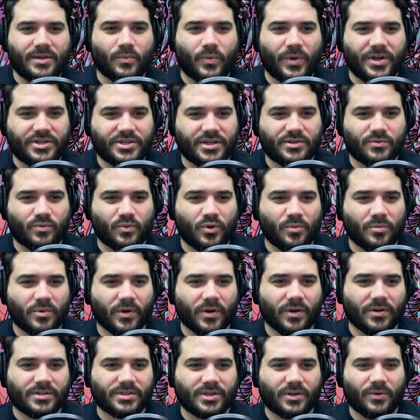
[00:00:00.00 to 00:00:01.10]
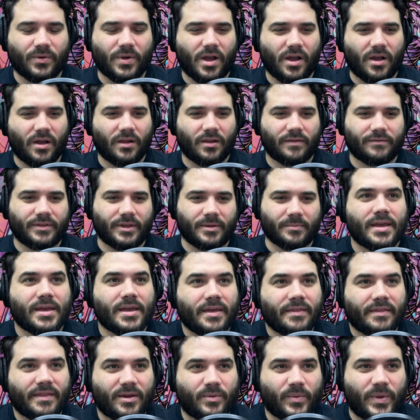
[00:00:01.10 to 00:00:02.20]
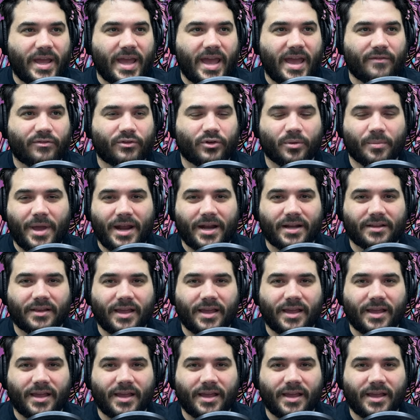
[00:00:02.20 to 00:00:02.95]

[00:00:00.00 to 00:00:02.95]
which is Wooburg, so all of them. Then we have Chromatic